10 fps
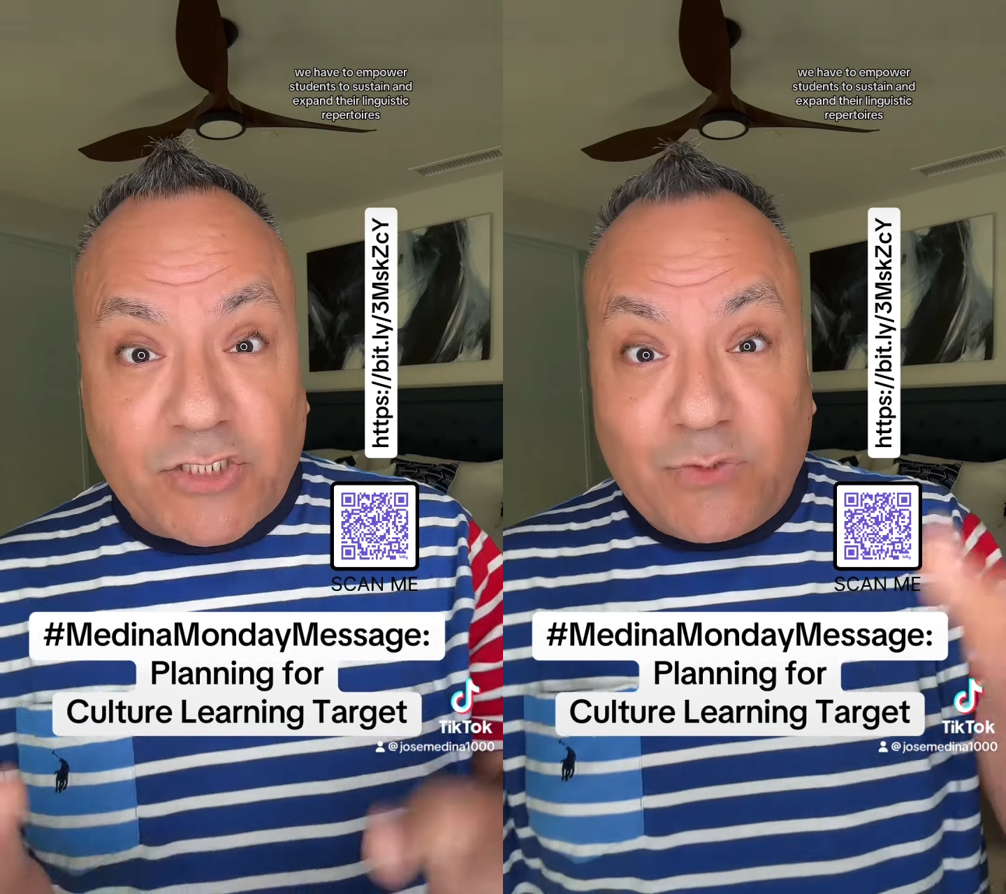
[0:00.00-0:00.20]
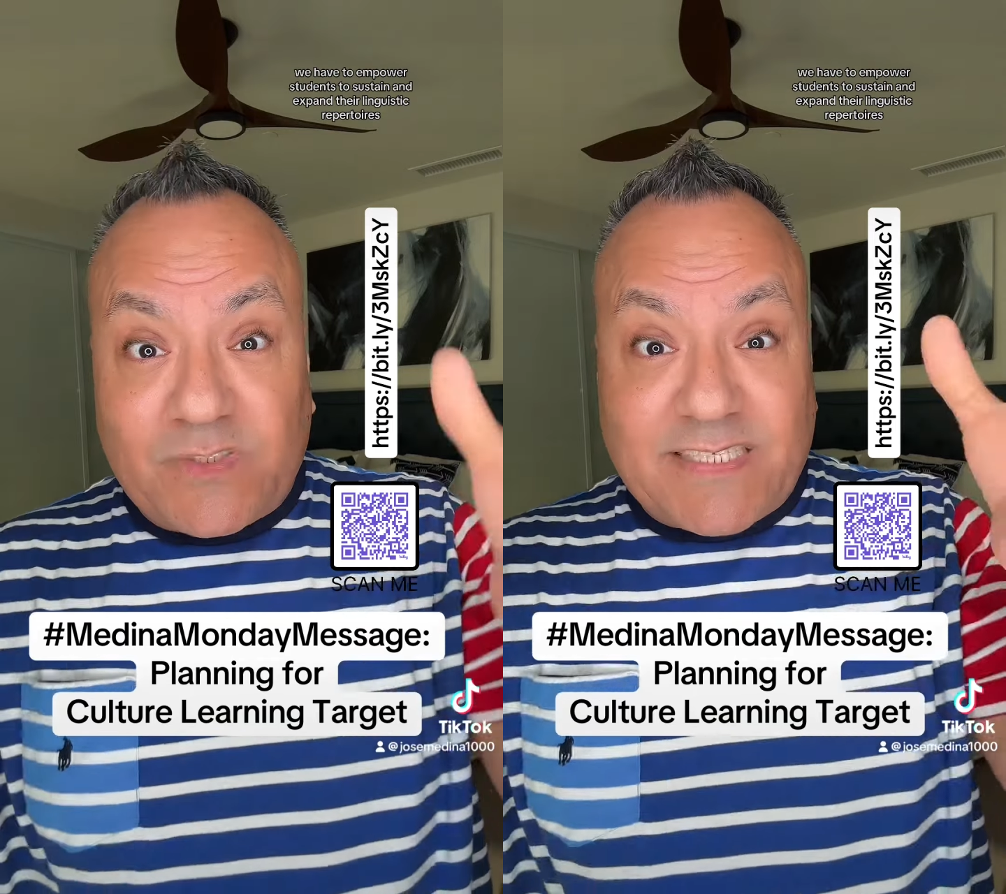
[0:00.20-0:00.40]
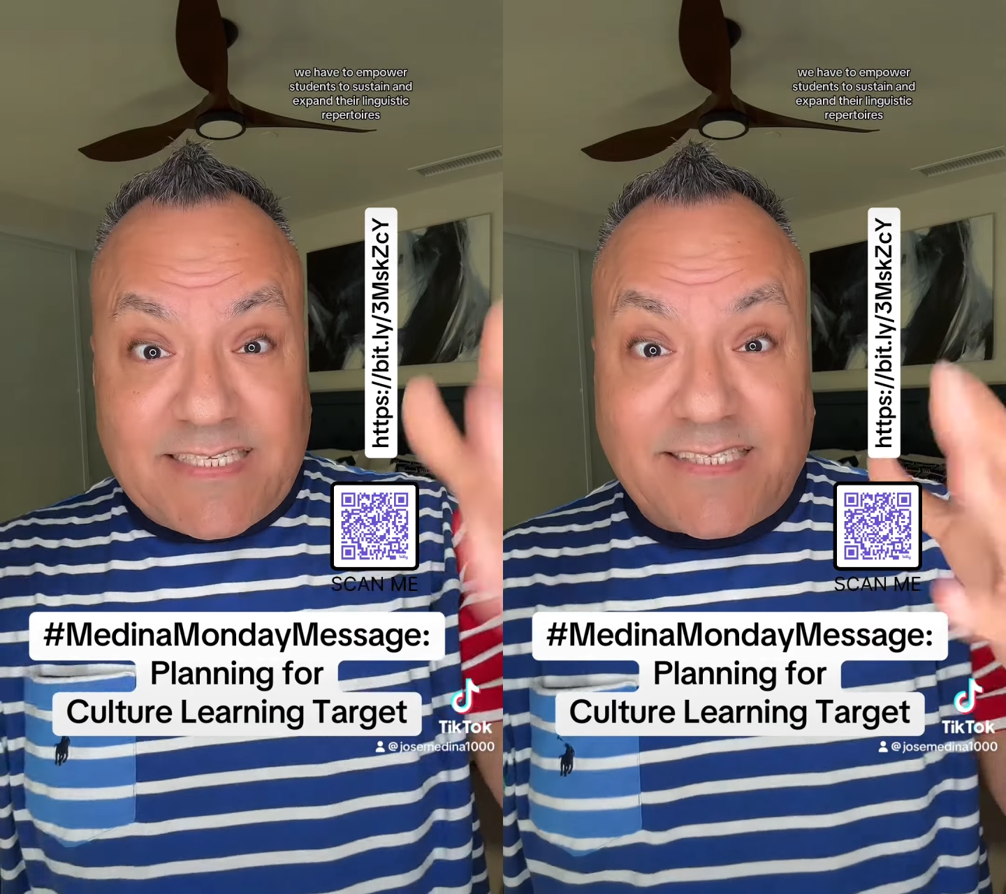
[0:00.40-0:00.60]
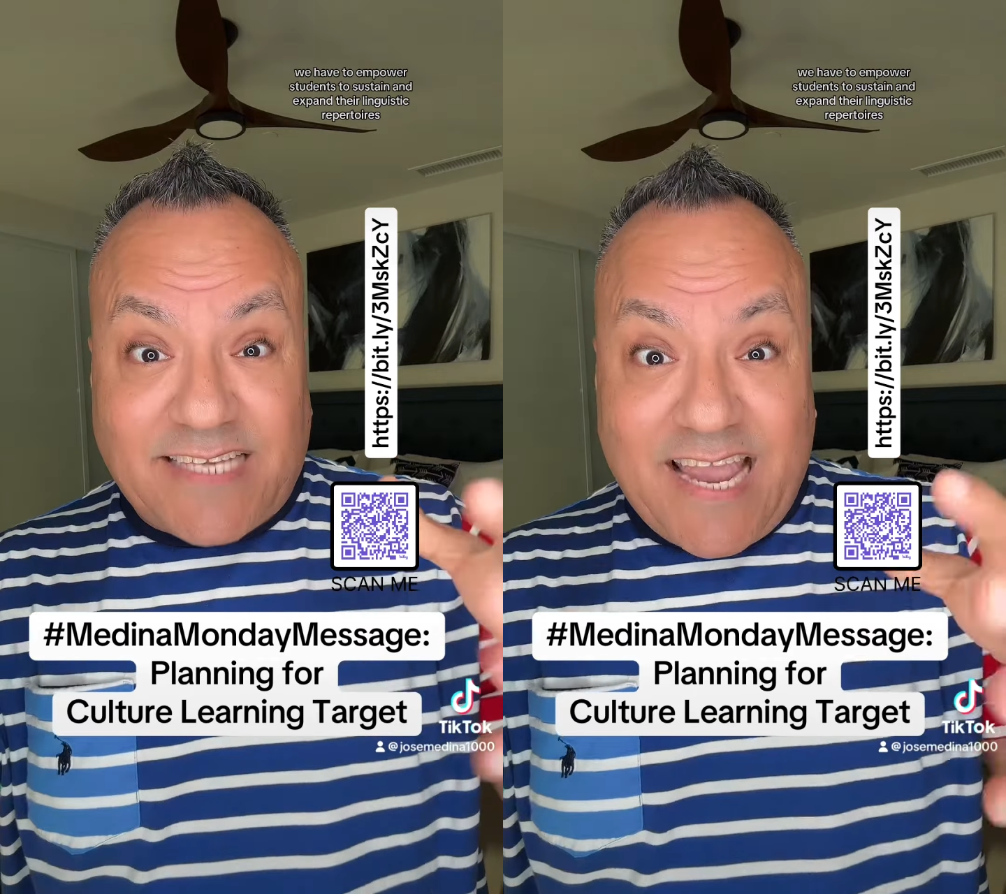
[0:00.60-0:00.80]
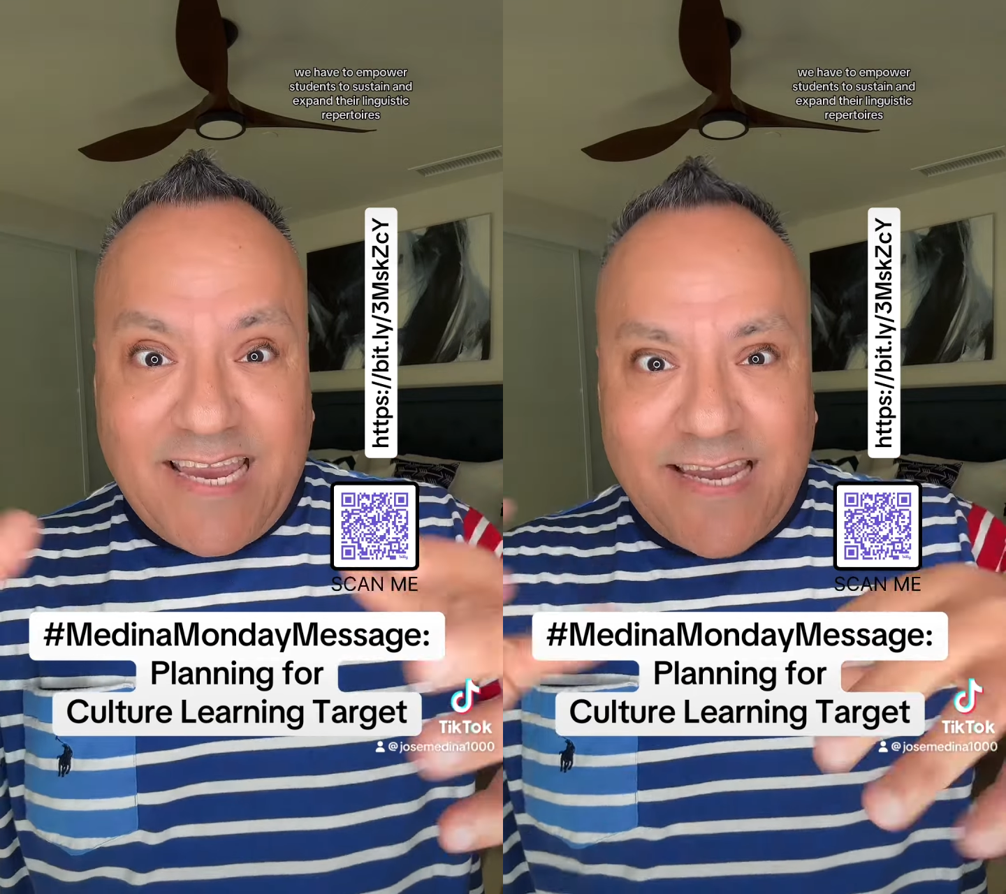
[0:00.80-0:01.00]
to
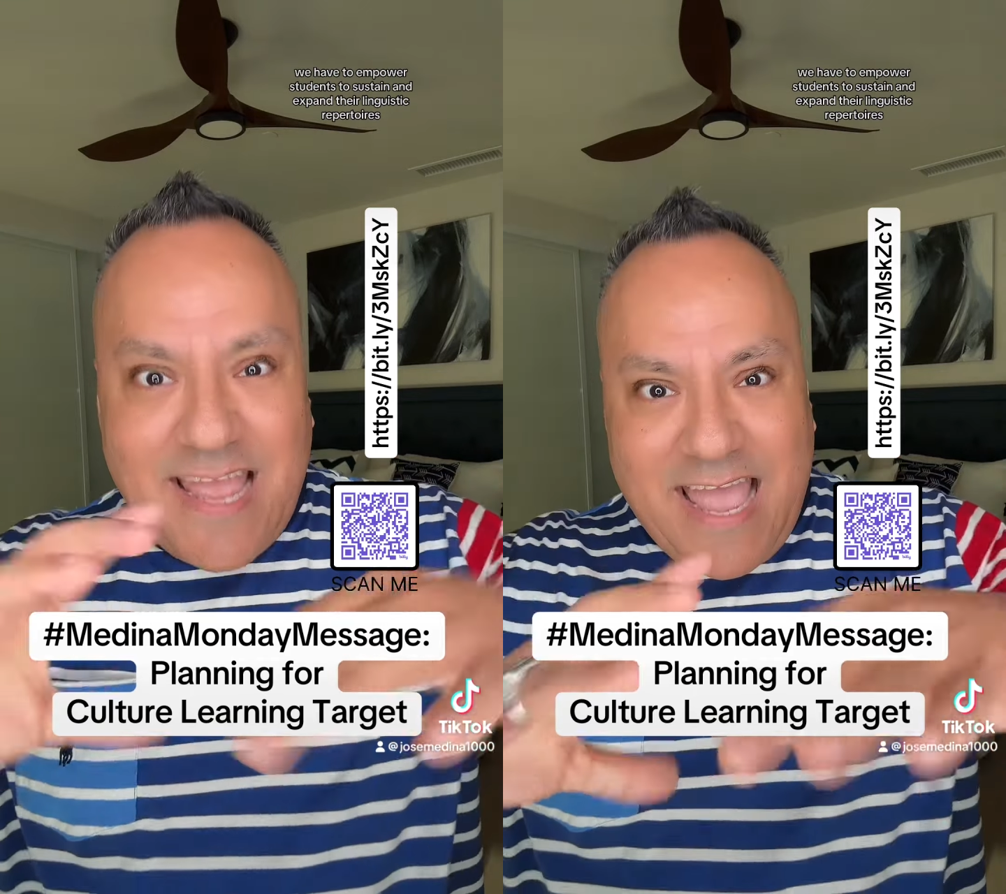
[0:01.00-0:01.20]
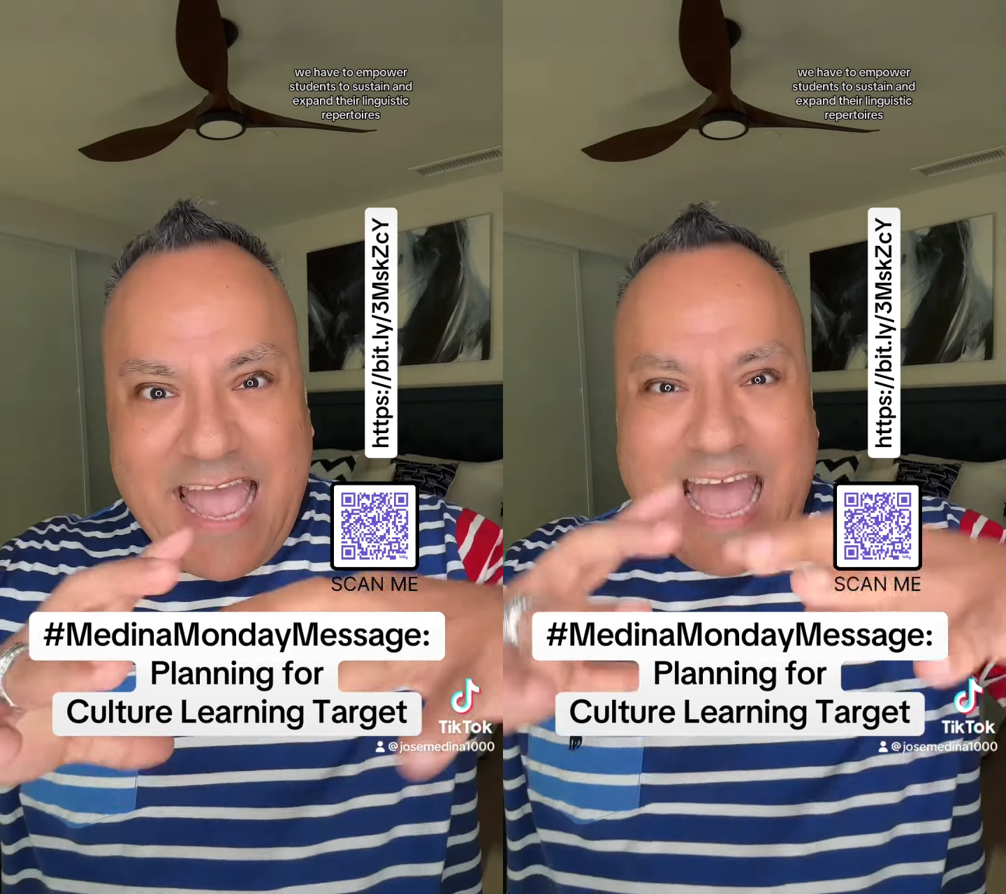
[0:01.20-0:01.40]
sustain